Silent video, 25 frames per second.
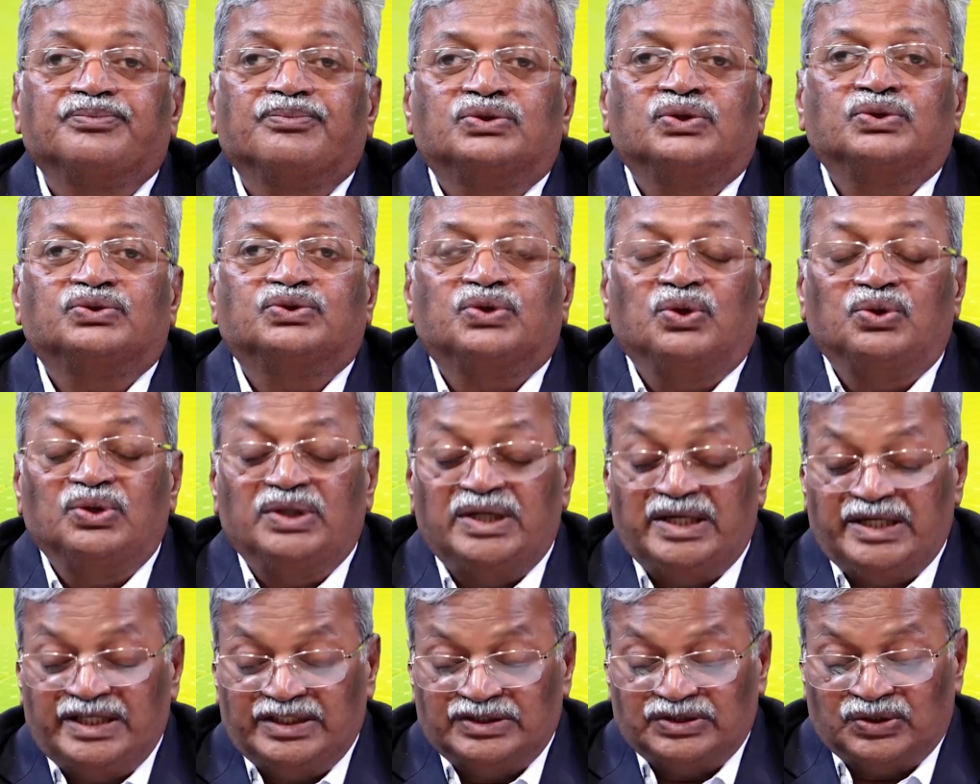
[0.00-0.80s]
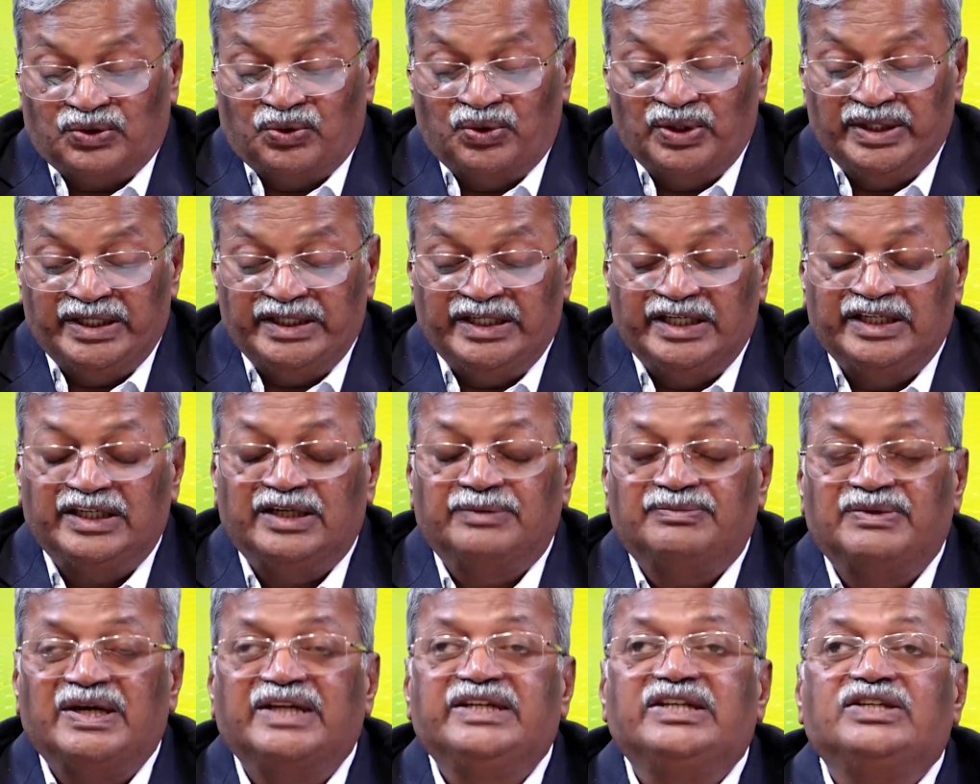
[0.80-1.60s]
So solar is going
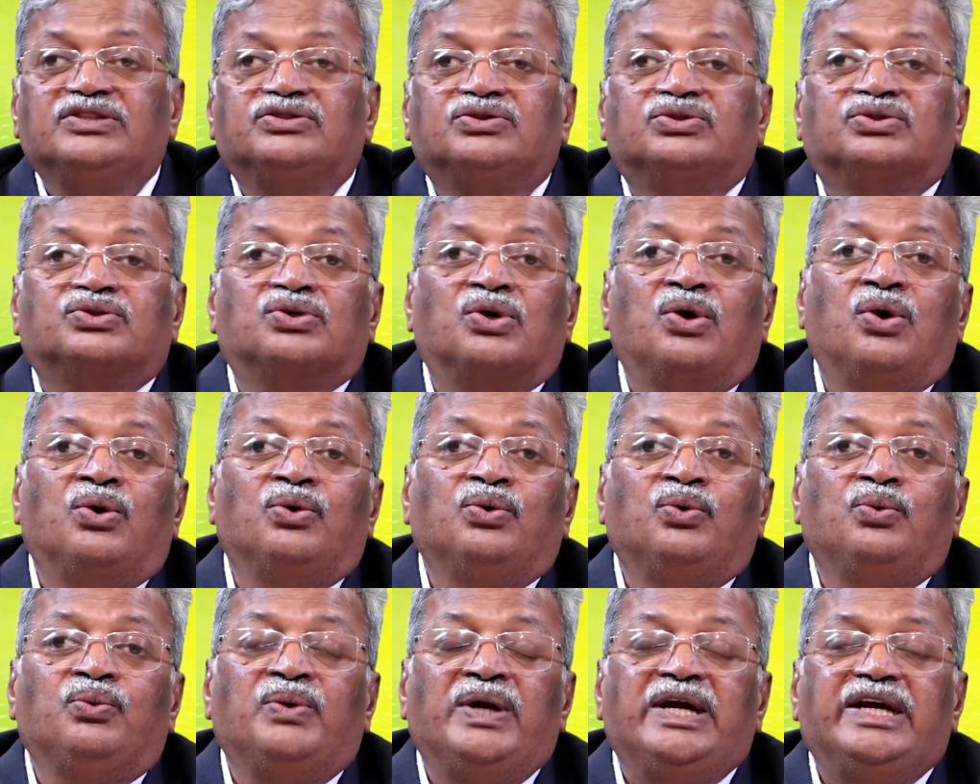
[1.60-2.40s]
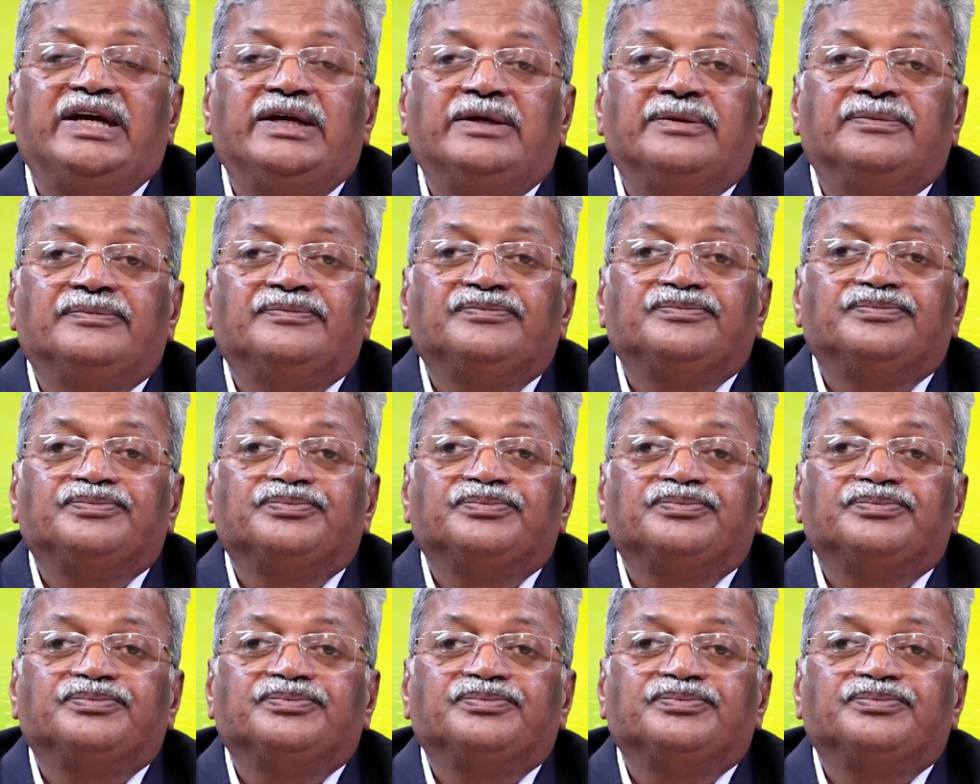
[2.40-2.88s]
in a very strong way,